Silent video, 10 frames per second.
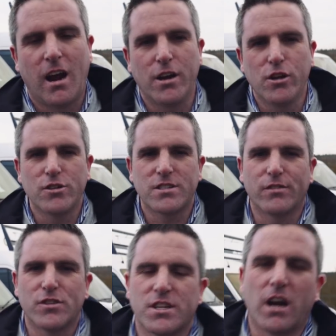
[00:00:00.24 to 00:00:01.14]
Are you just
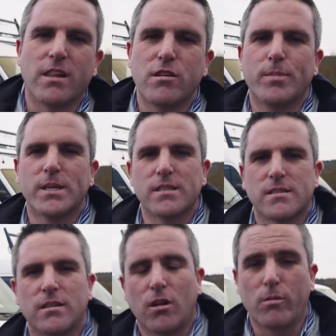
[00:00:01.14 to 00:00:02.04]
after starting a new
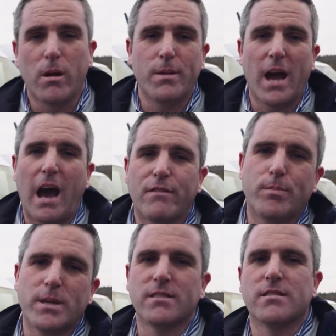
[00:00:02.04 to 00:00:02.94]
business? Or maybe you have a
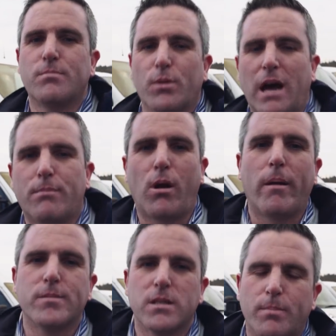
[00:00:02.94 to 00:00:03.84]
business but had
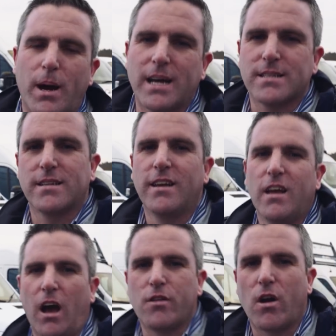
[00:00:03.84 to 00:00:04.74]
problems in the past
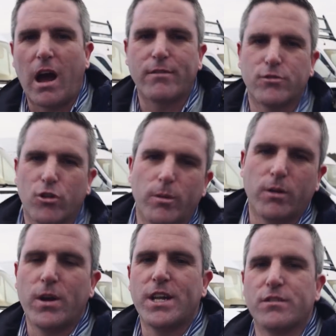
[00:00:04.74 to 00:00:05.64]
and you're having trouble
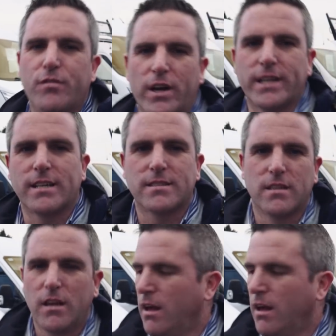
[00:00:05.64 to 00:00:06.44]
arranging finance?